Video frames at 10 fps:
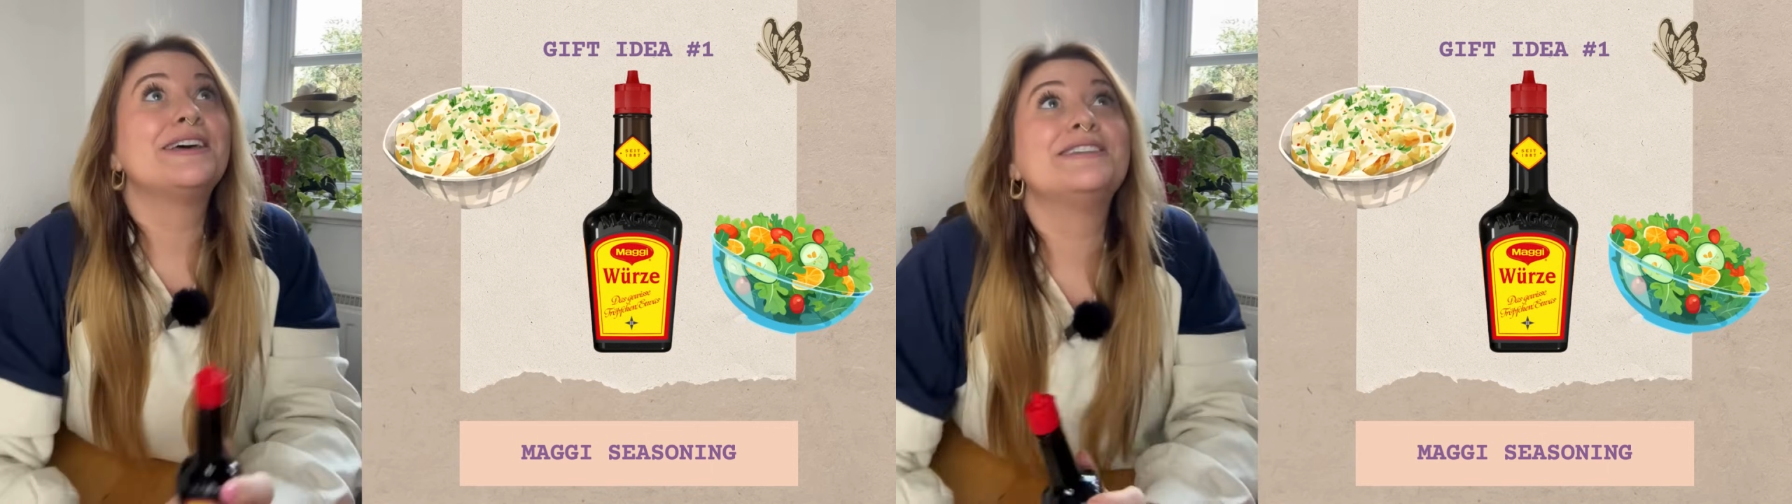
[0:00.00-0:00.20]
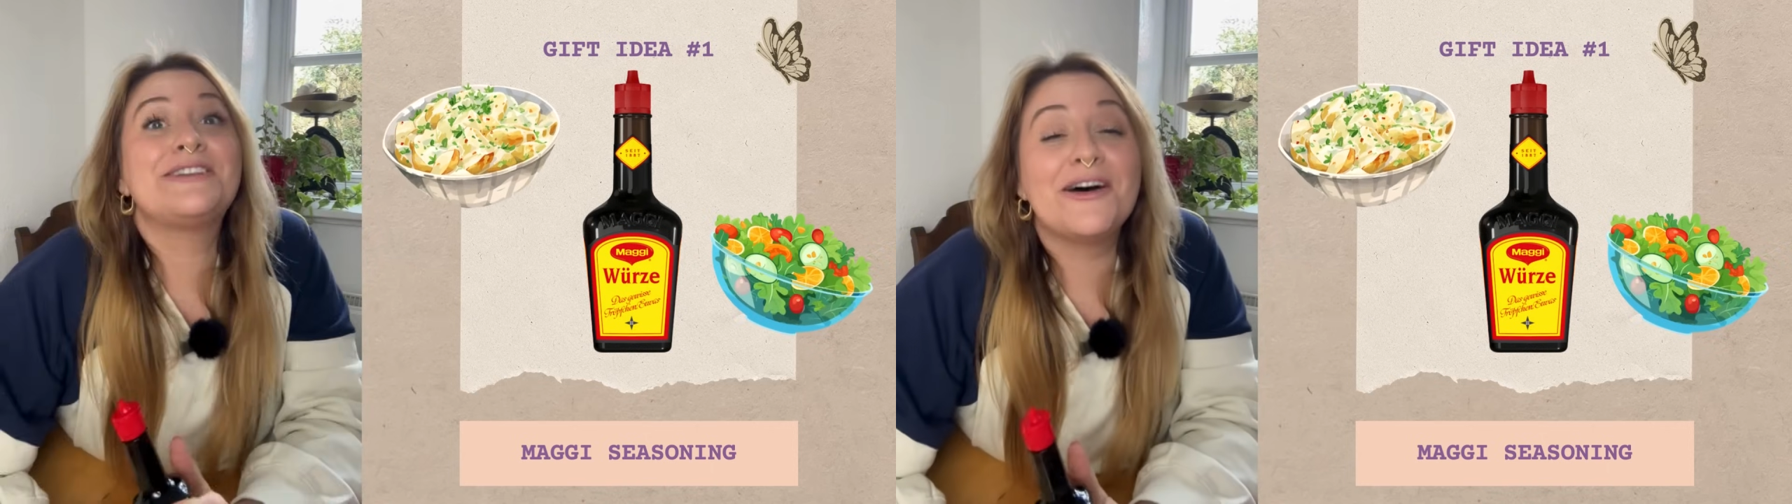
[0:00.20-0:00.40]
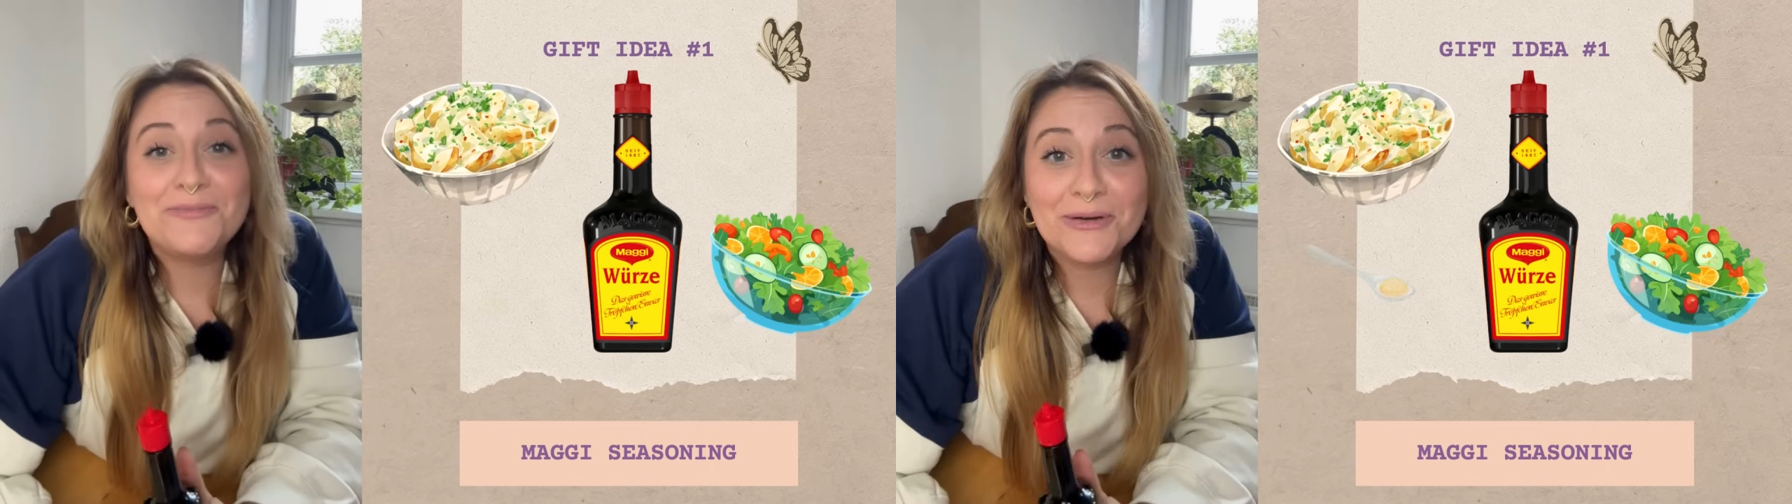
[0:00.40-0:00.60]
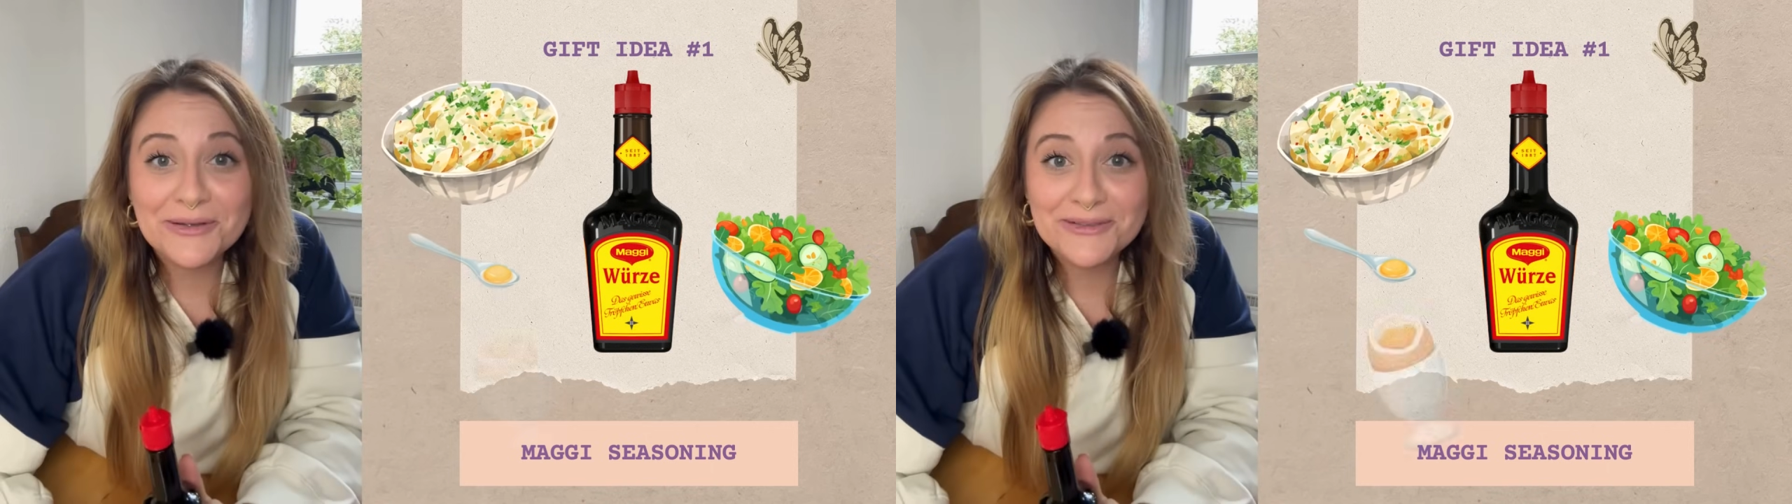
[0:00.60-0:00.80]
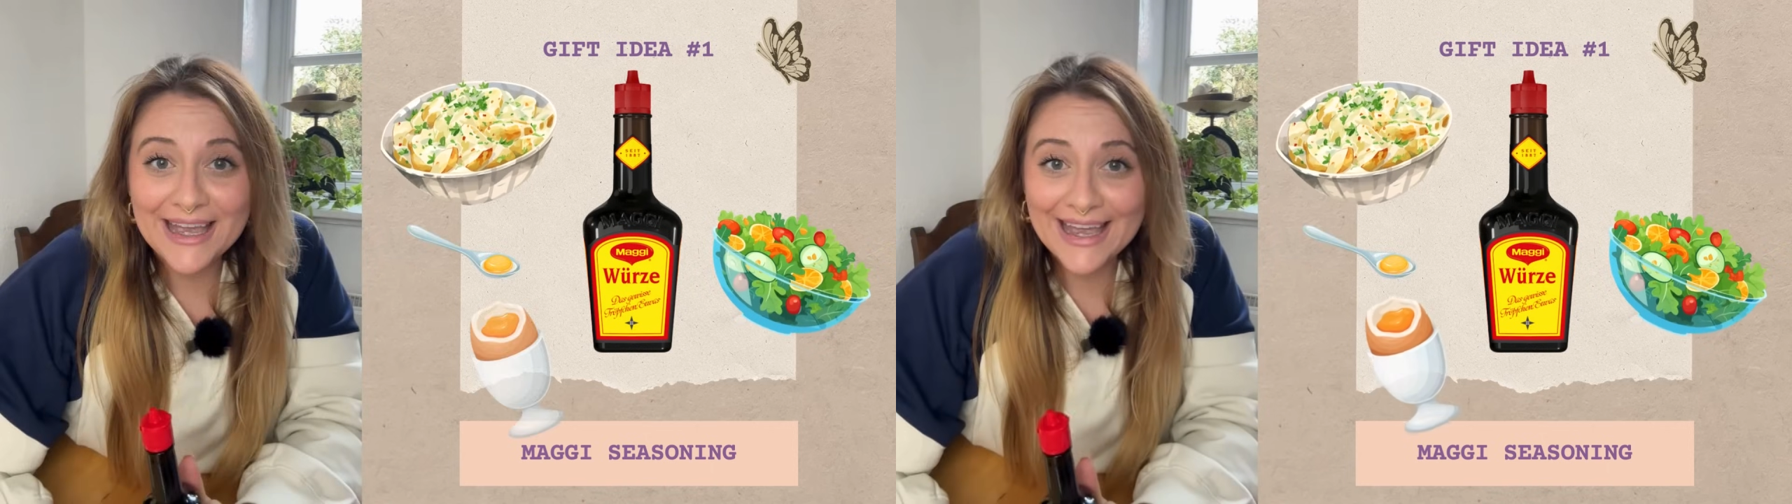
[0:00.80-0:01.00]

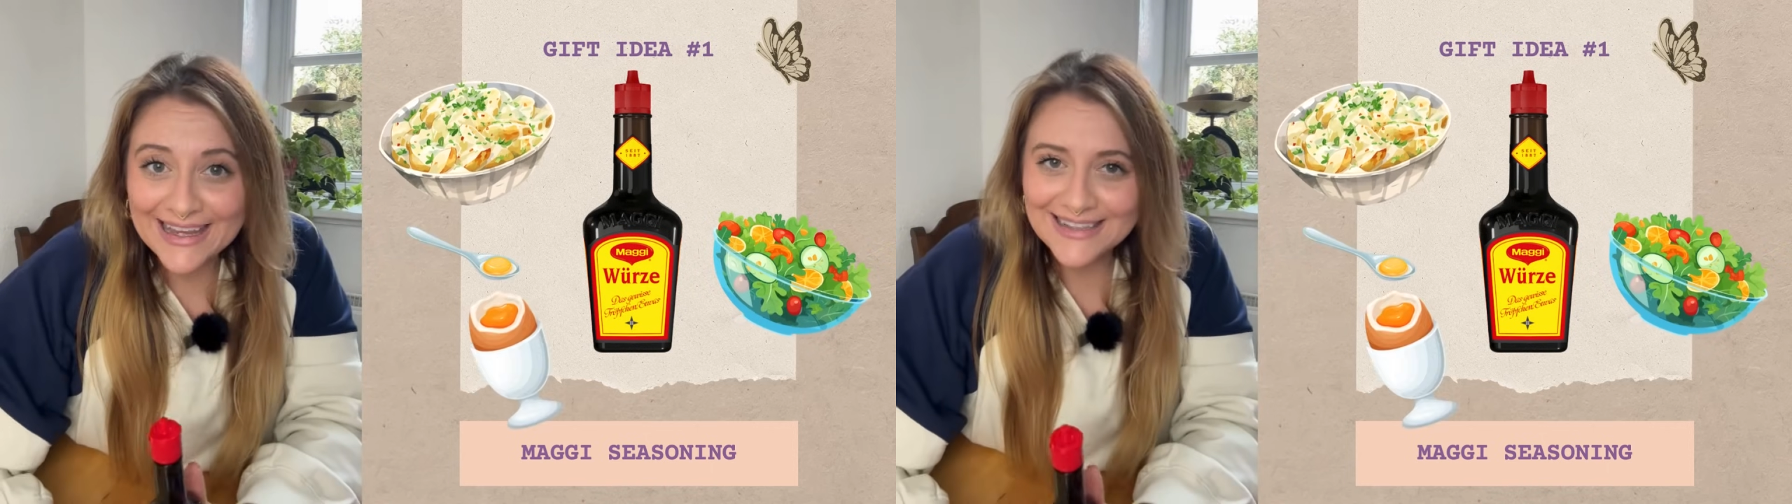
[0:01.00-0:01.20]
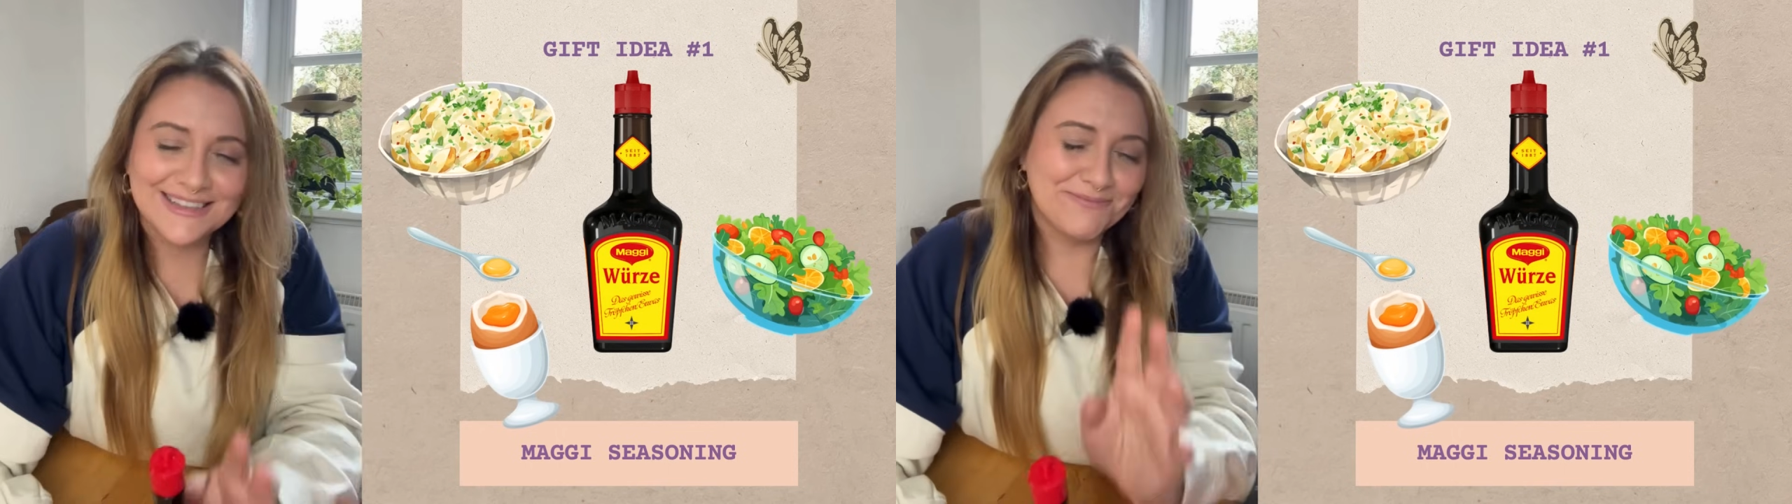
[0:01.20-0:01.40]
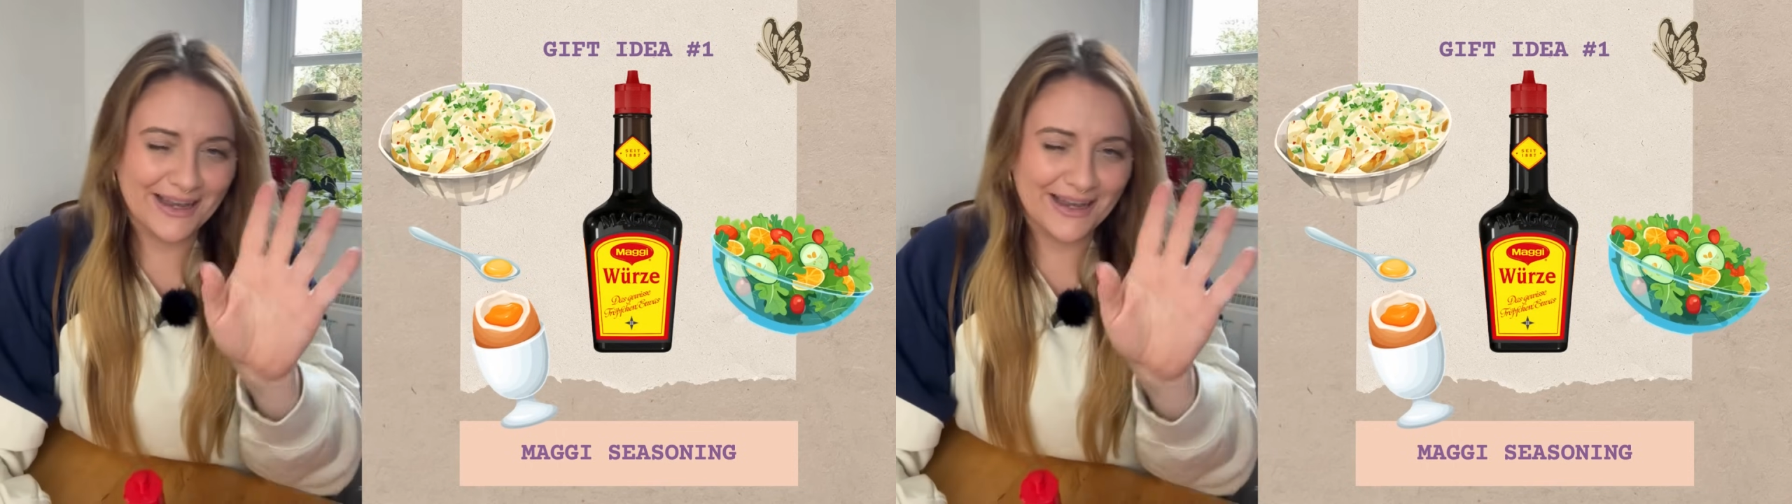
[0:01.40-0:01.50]
soft-boiled eggs.